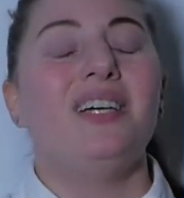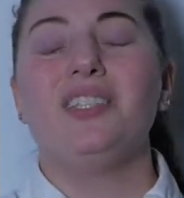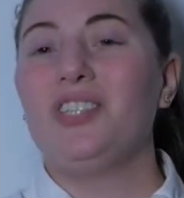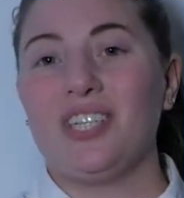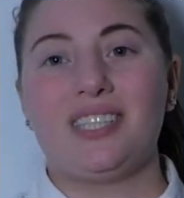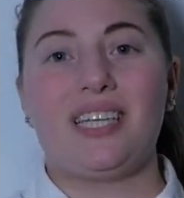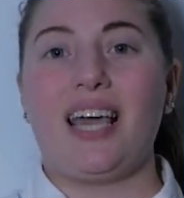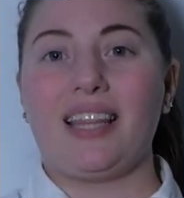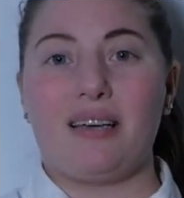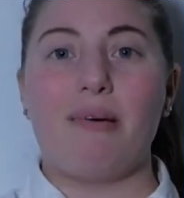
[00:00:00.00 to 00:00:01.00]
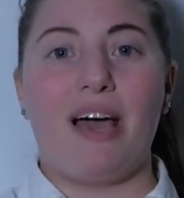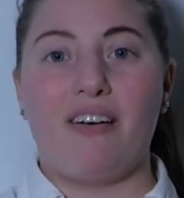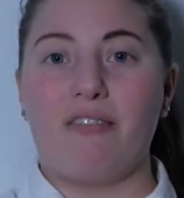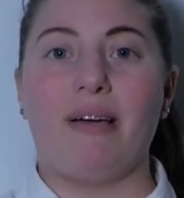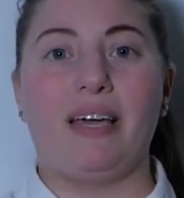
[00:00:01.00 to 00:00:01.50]
just to get them
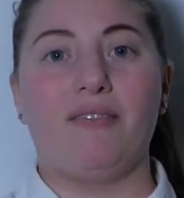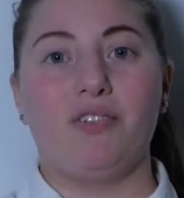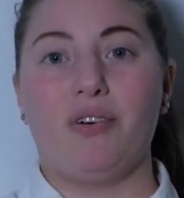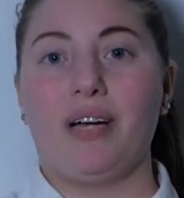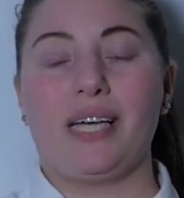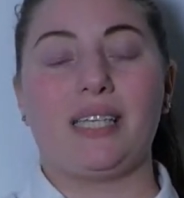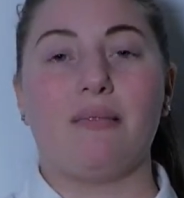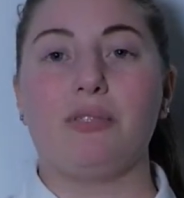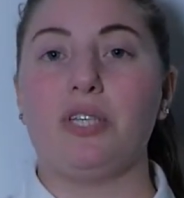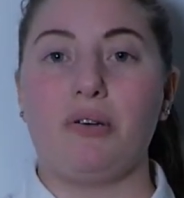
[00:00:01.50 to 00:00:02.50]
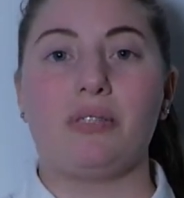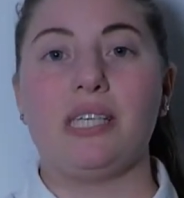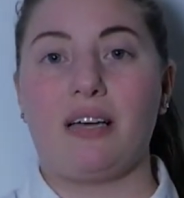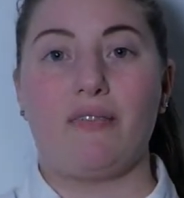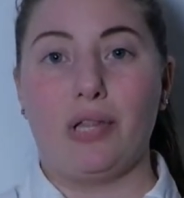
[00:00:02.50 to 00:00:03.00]
out of my inventory because I'm so
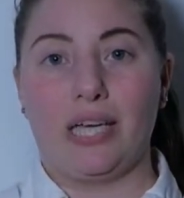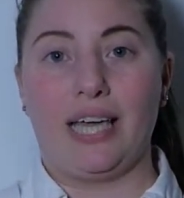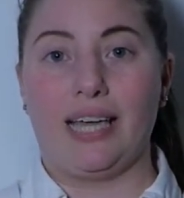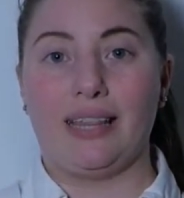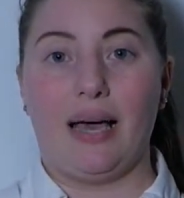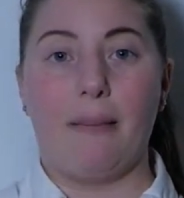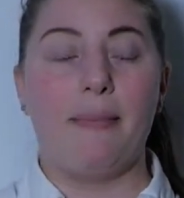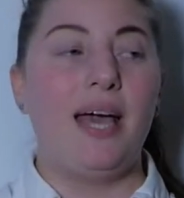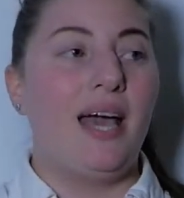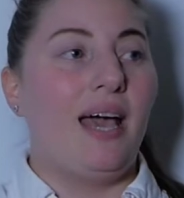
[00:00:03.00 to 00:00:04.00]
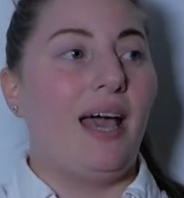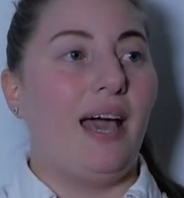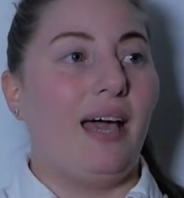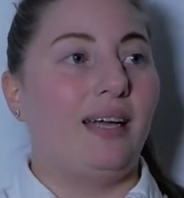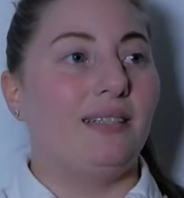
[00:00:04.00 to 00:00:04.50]
sick of looking at them.
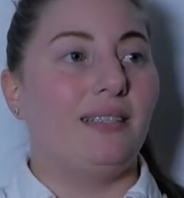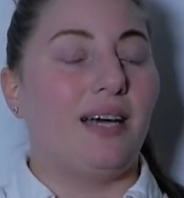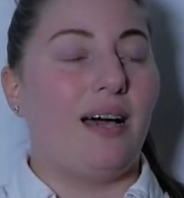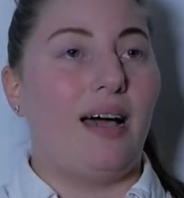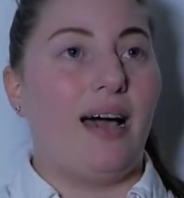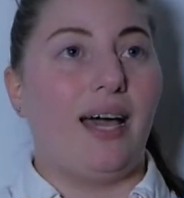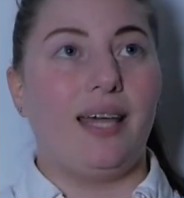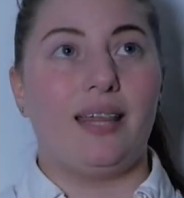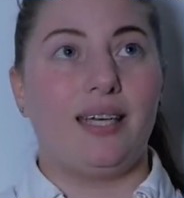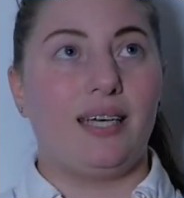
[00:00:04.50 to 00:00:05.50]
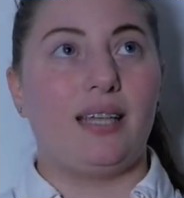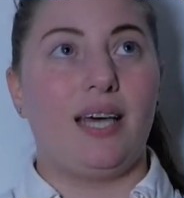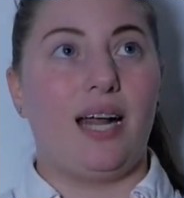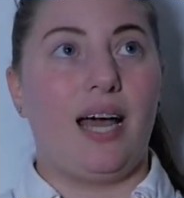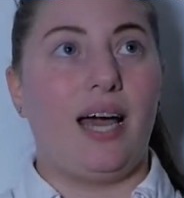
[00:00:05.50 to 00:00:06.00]
And I think
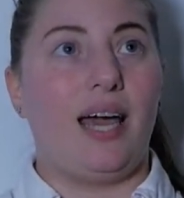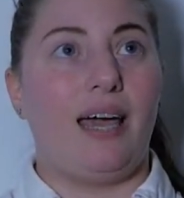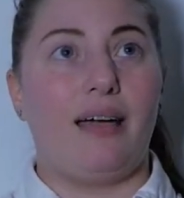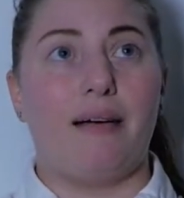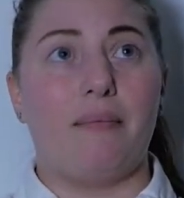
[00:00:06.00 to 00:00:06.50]
that I